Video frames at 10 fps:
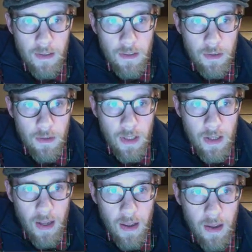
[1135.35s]
So
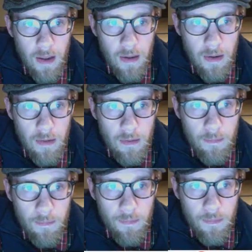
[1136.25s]
DNA
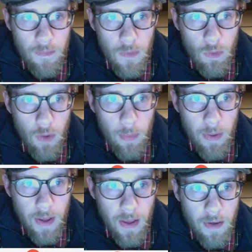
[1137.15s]

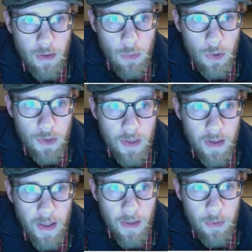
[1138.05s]
replication, we'll say
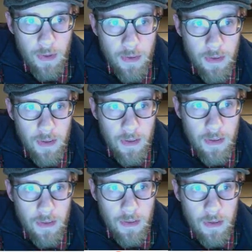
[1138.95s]
that's what this is.